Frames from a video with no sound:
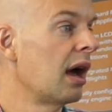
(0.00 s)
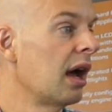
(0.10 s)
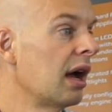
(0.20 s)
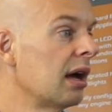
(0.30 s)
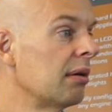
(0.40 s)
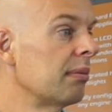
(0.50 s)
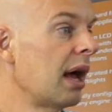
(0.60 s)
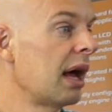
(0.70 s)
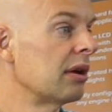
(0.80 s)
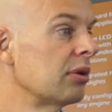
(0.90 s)

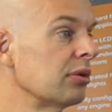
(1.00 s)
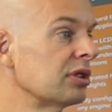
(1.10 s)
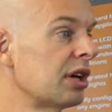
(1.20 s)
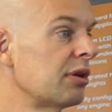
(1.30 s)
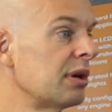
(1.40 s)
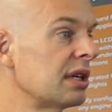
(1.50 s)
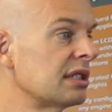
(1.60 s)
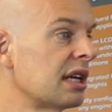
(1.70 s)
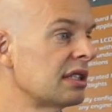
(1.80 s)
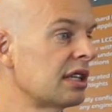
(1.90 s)
And also we can
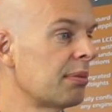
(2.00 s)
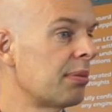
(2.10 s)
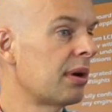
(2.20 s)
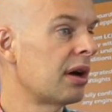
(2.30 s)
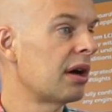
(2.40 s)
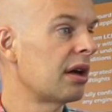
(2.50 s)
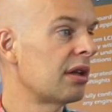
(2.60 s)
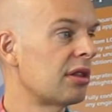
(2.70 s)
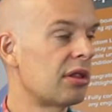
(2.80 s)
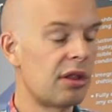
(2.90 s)
set up
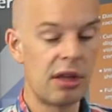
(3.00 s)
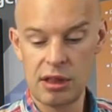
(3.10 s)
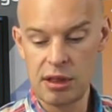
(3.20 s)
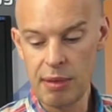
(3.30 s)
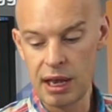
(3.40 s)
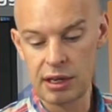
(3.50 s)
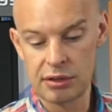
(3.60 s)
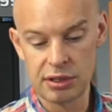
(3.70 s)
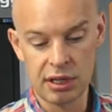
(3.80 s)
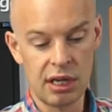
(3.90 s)
the
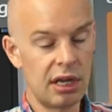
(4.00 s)
menus.